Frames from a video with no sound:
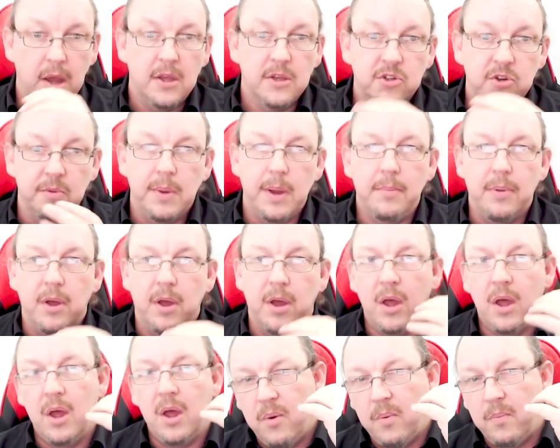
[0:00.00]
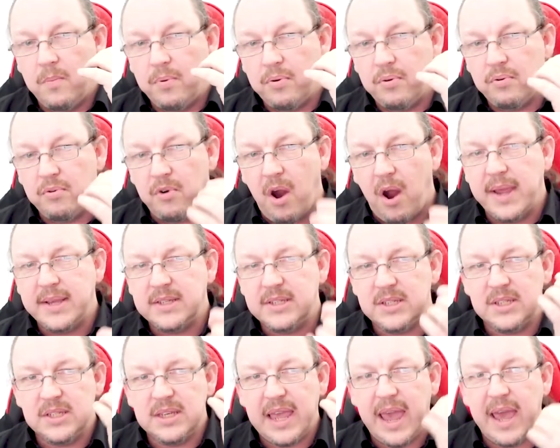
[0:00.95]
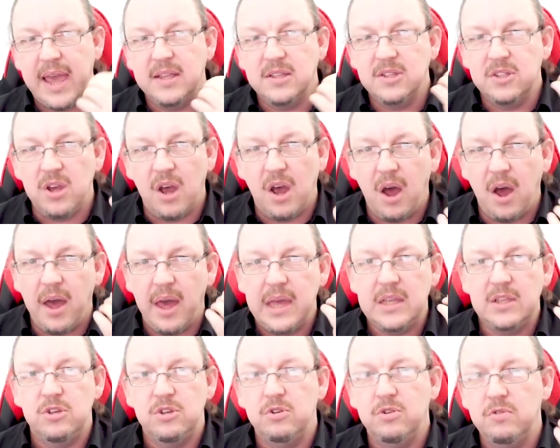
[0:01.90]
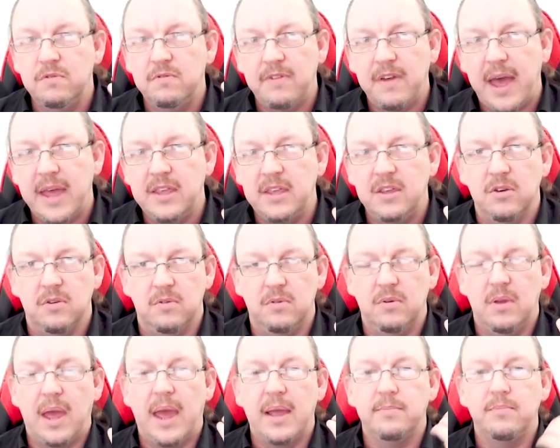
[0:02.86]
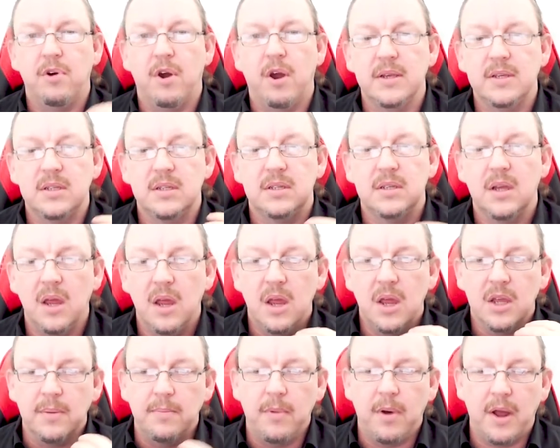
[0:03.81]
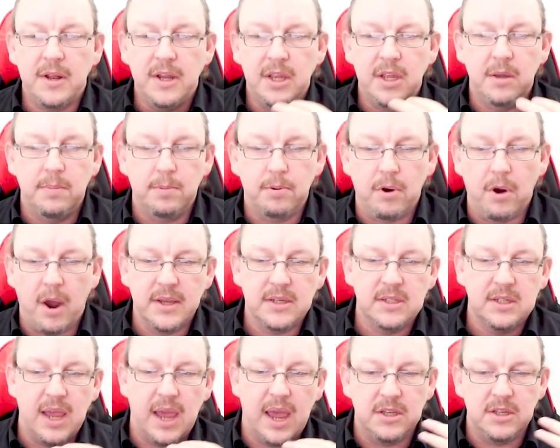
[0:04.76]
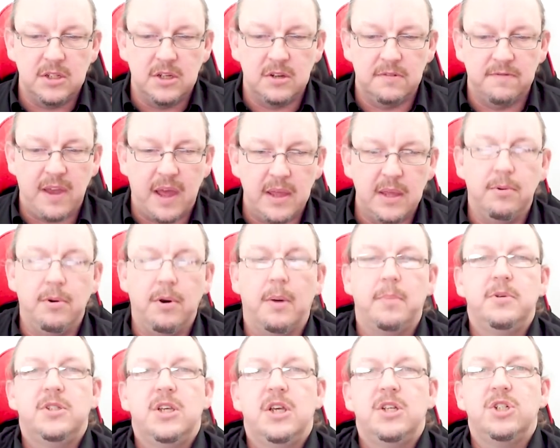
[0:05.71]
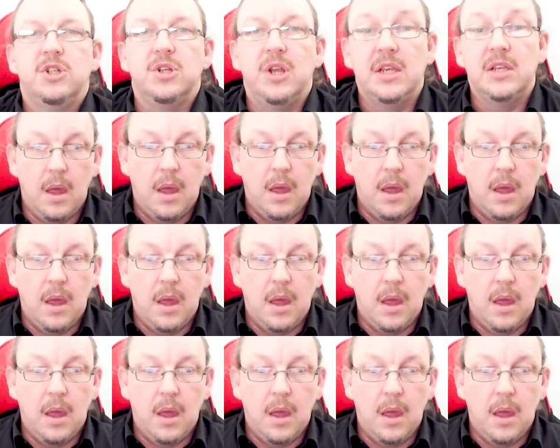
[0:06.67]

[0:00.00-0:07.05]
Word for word: So remember, price can tie to value and price combining your price and your value proposition.